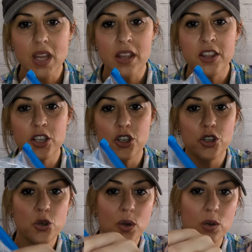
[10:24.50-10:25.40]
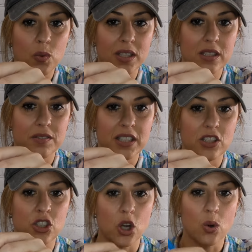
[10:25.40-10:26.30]
The newer ones of
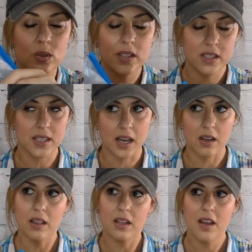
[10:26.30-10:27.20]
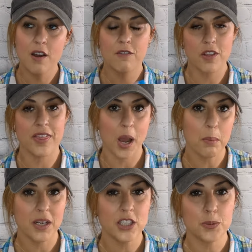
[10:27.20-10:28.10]
these don't sell for
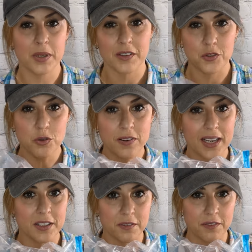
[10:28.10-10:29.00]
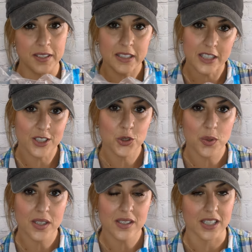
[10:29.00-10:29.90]
that much, but if you find vintage
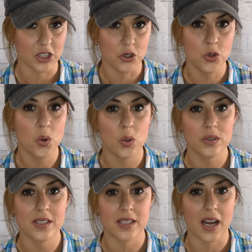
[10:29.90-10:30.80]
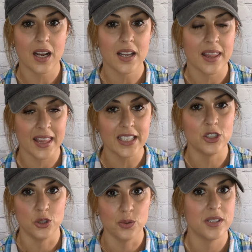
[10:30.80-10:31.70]
ones, like new old stock, they
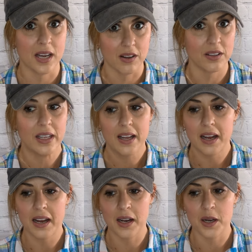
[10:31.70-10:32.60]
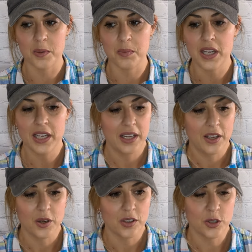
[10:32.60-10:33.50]
do sell.
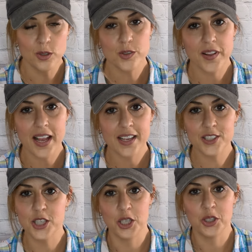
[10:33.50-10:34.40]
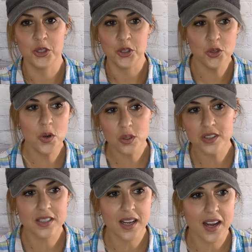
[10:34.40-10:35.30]
Newsflash, new
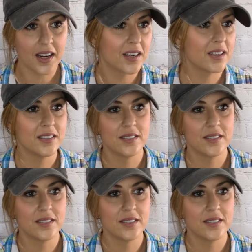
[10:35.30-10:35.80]
old stock.